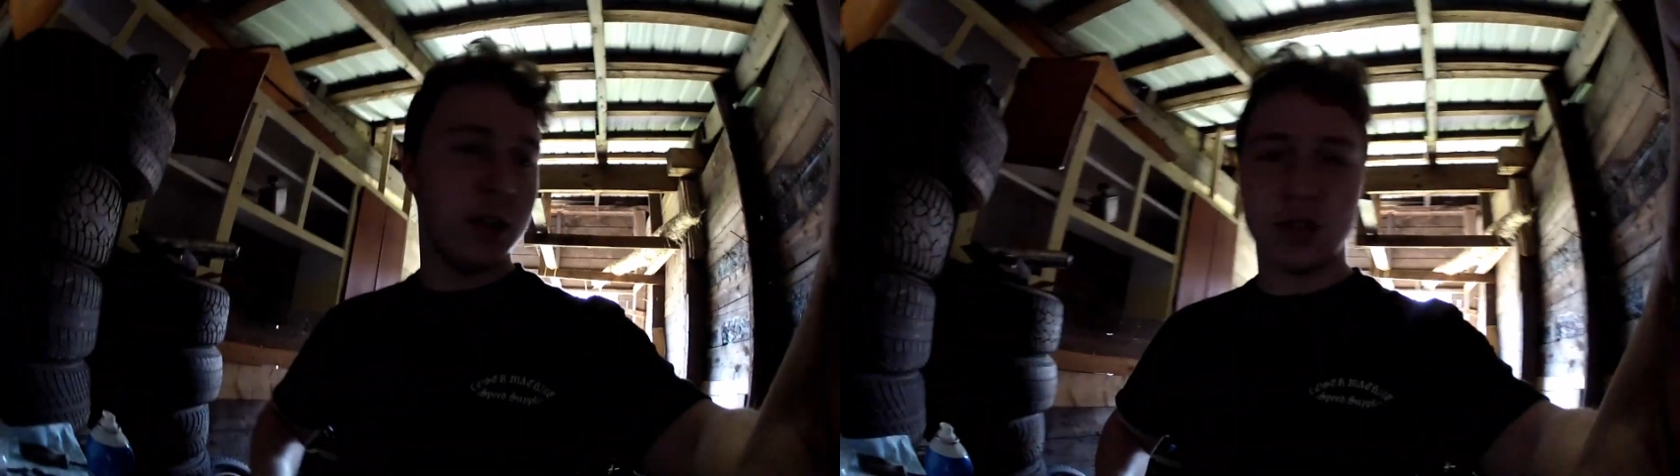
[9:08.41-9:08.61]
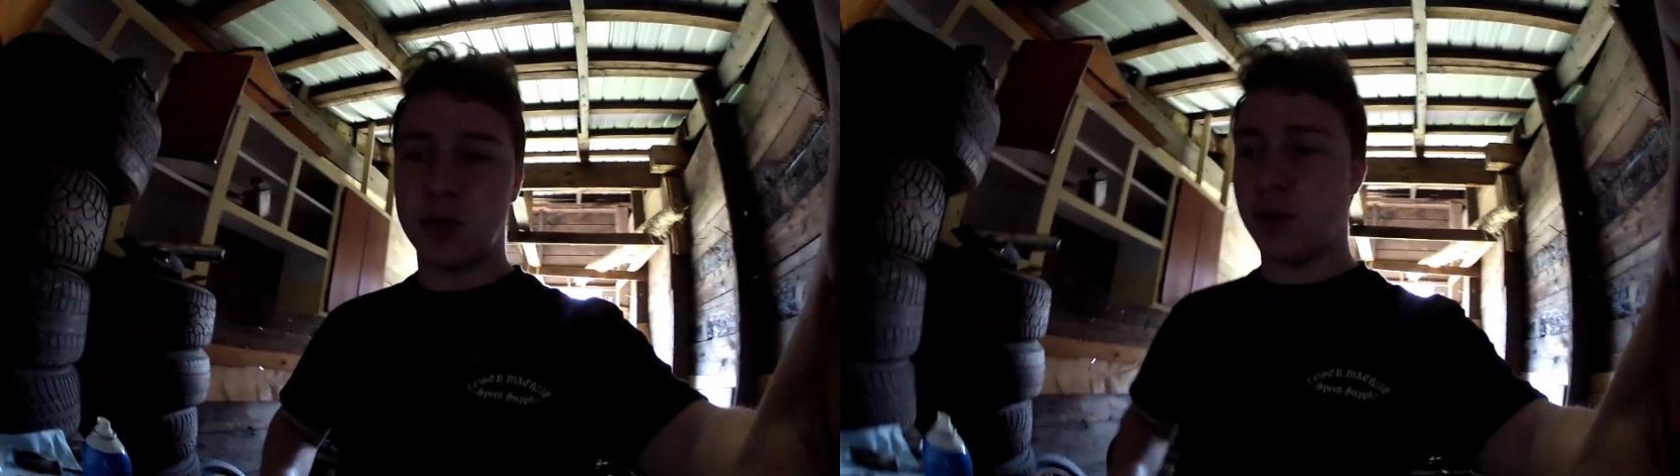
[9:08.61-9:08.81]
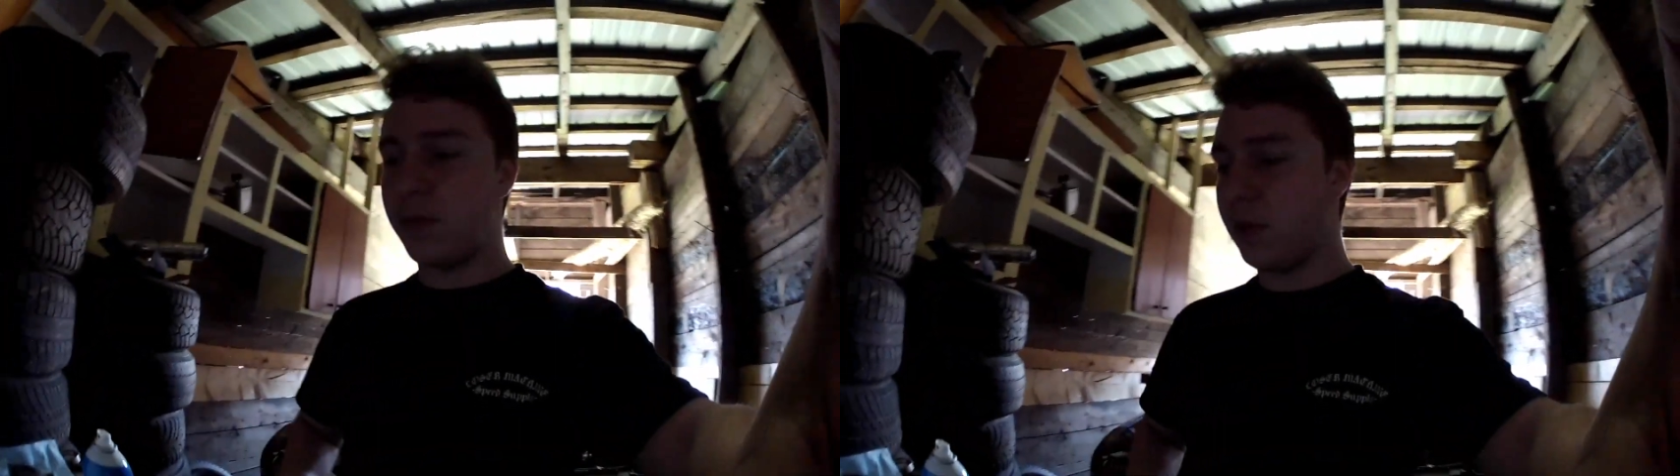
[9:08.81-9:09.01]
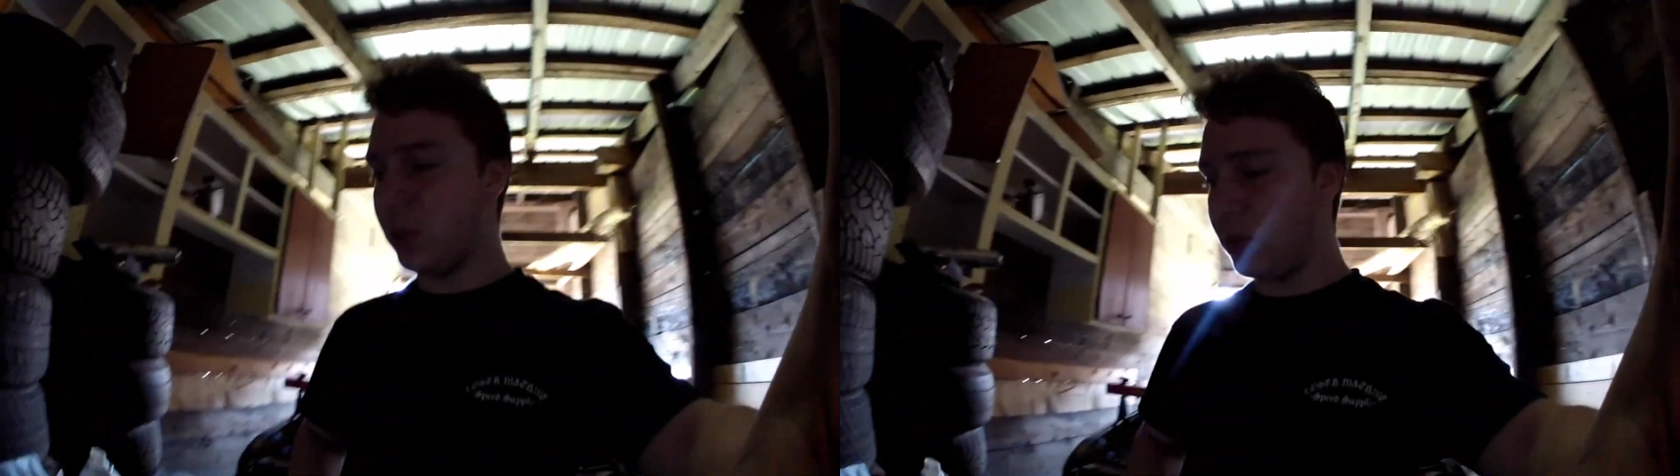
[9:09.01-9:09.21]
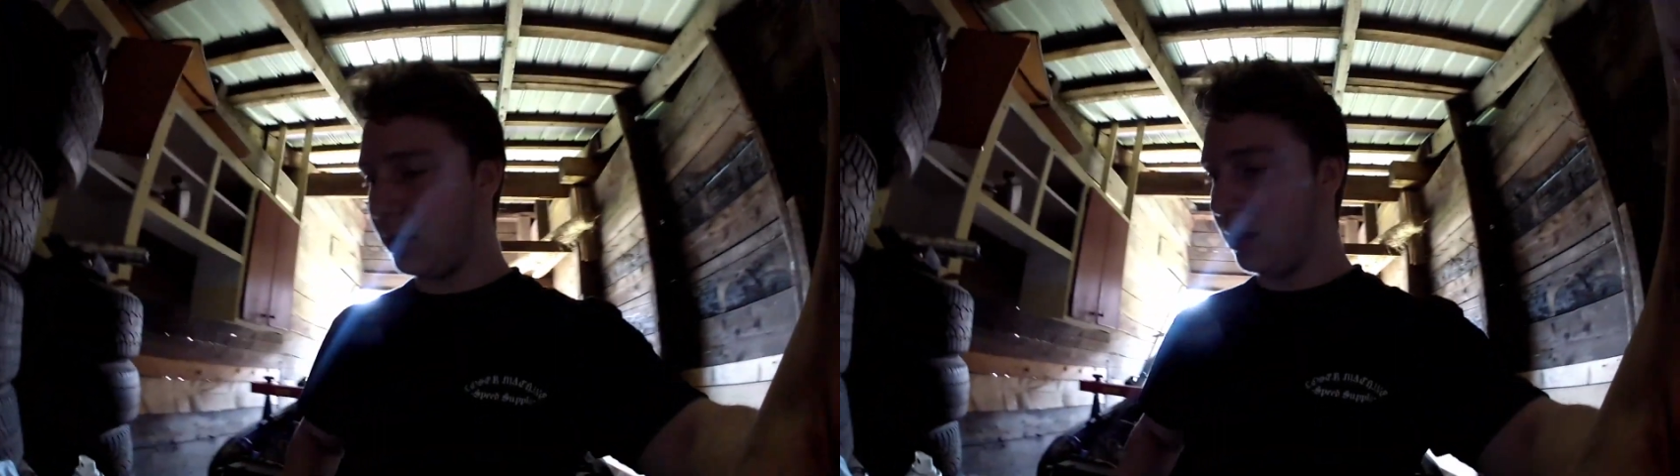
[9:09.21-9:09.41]
the
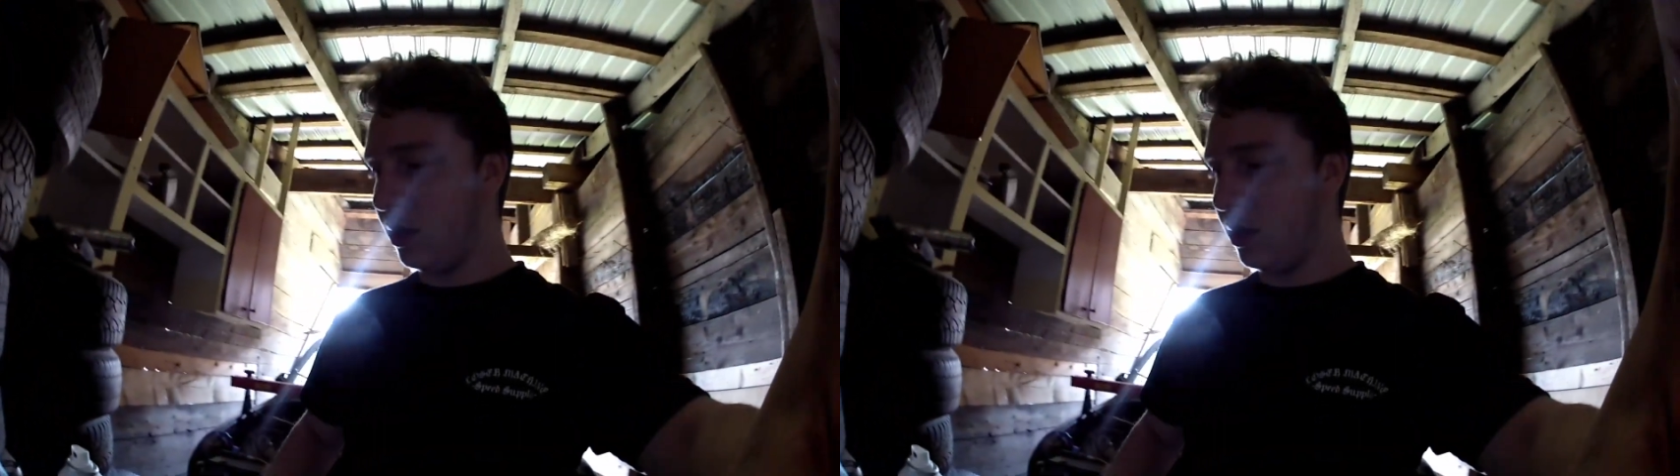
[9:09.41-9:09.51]
surface,